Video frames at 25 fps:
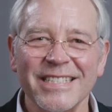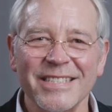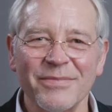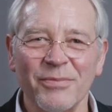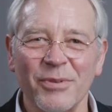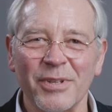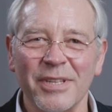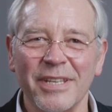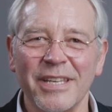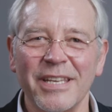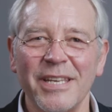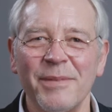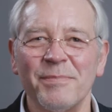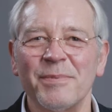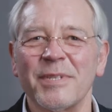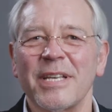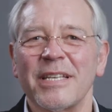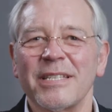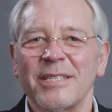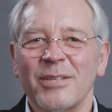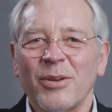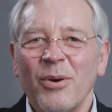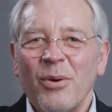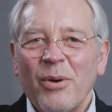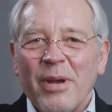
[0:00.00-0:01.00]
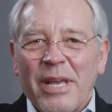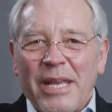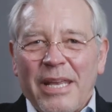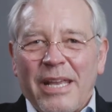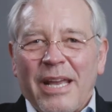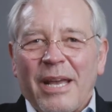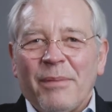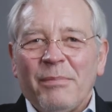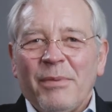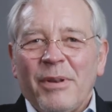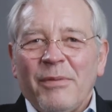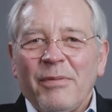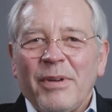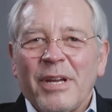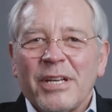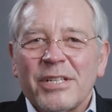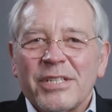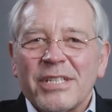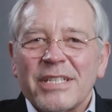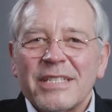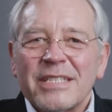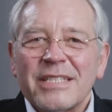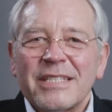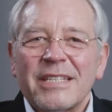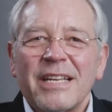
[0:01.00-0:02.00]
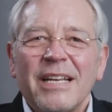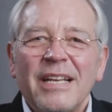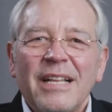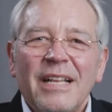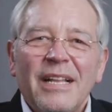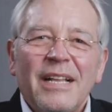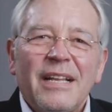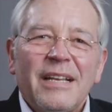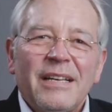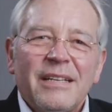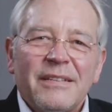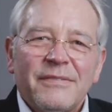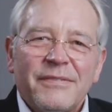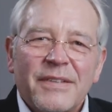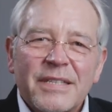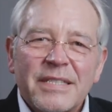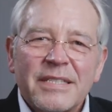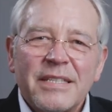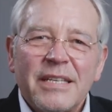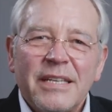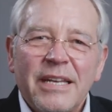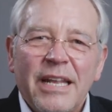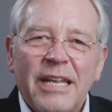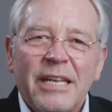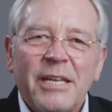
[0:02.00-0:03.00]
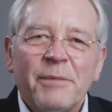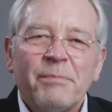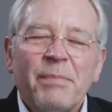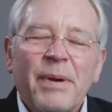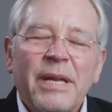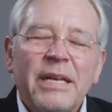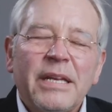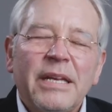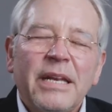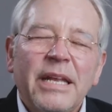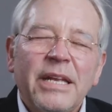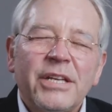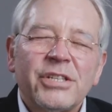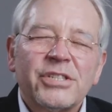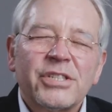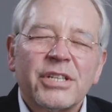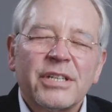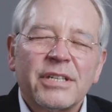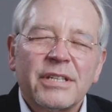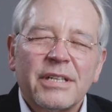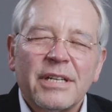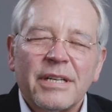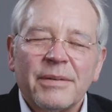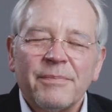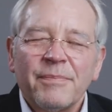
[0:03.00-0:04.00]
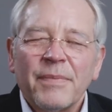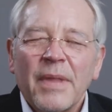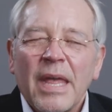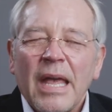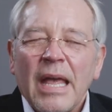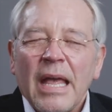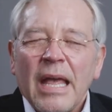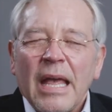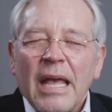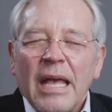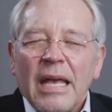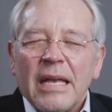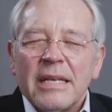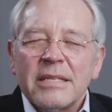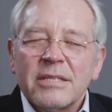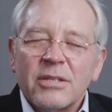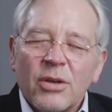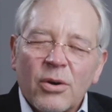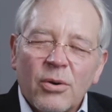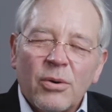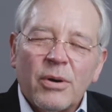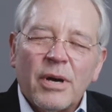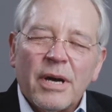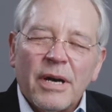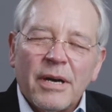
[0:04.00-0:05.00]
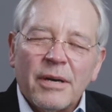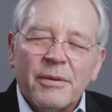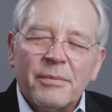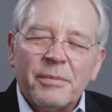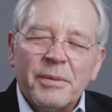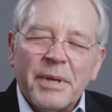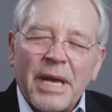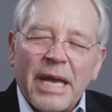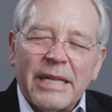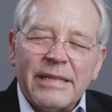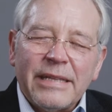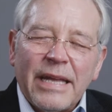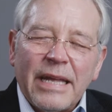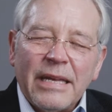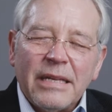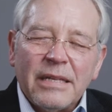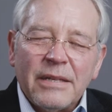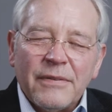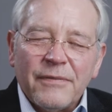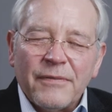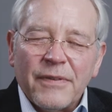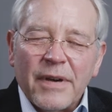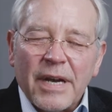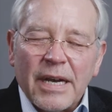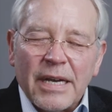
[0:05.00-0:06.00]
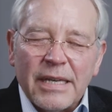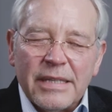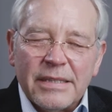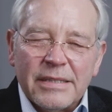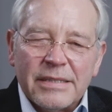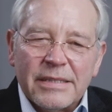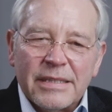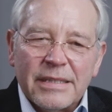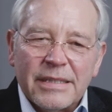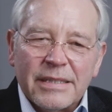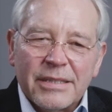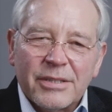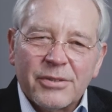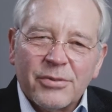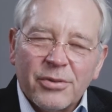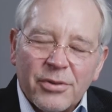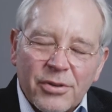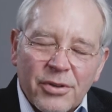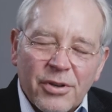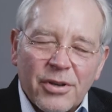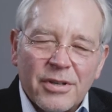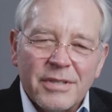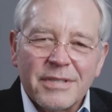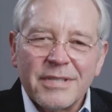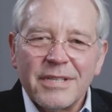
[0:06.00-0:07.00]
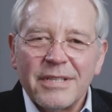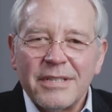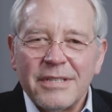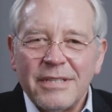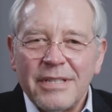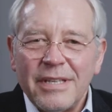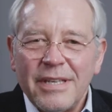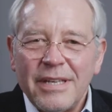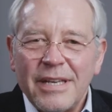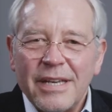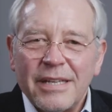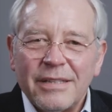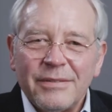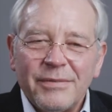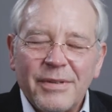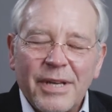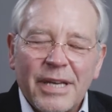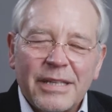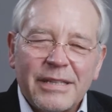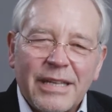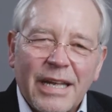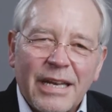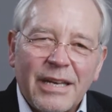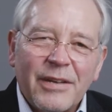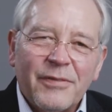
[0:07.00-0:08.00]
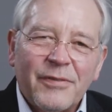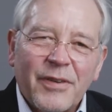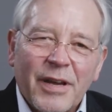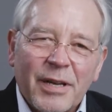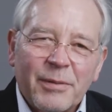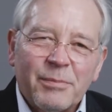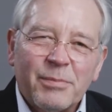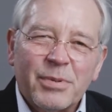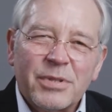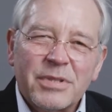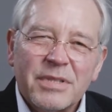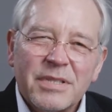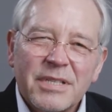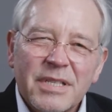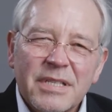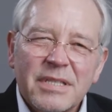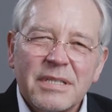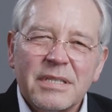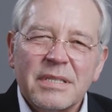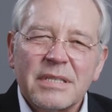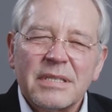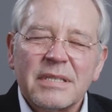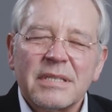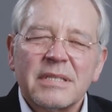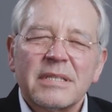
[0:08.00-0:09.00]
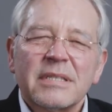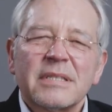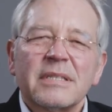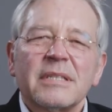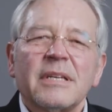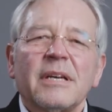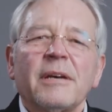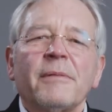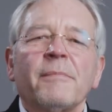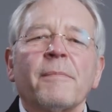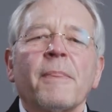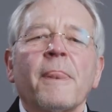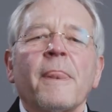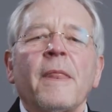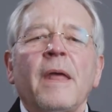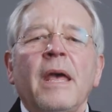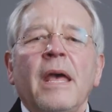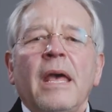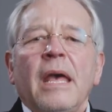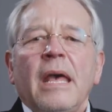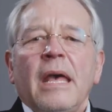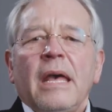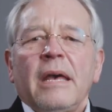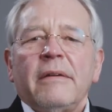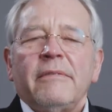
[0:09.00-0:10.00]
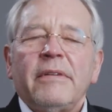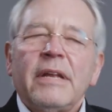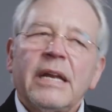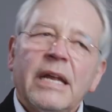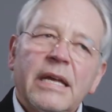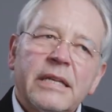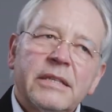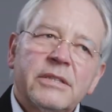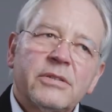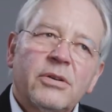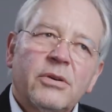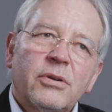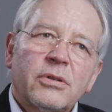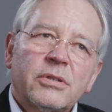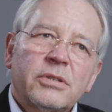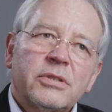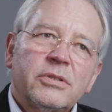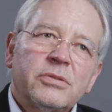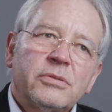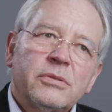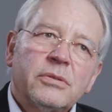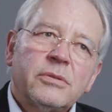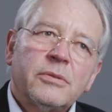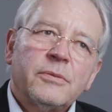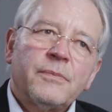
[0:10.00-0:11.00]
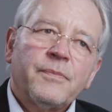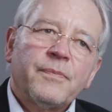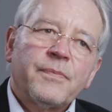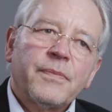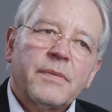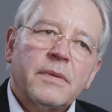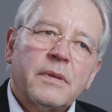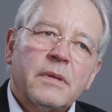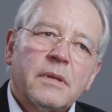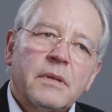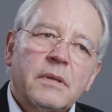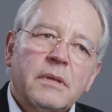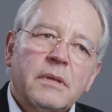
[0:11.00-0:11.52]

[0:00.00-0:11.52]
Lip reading: is what keeps us going. I mean, we are just fascinated by the nature. So we identified curiosity and we identified persistence. When I talk to